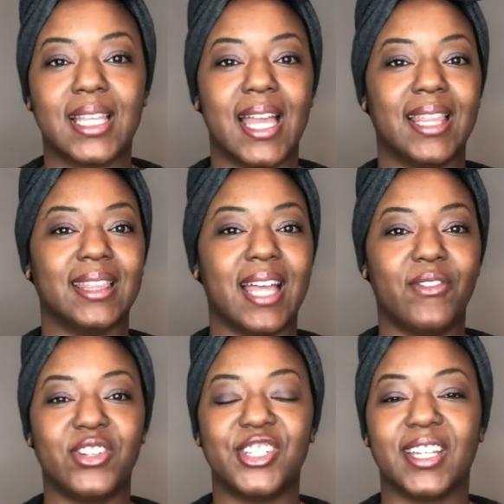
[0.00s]
and
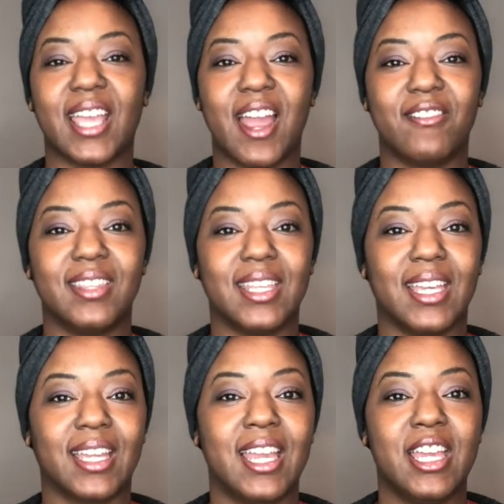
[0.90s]
leveraging
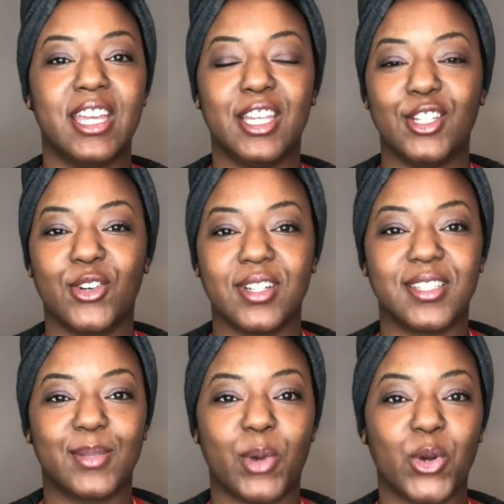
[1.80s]
everything in your
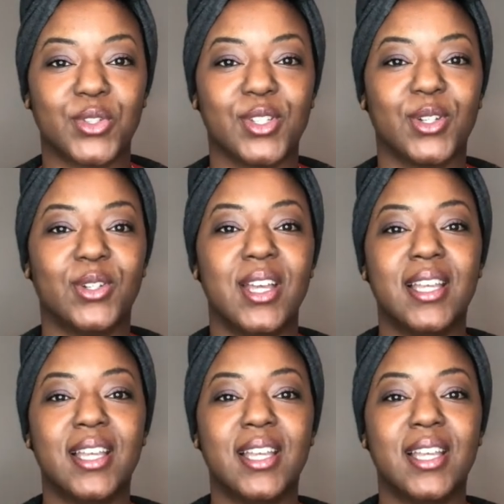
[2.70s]
disposal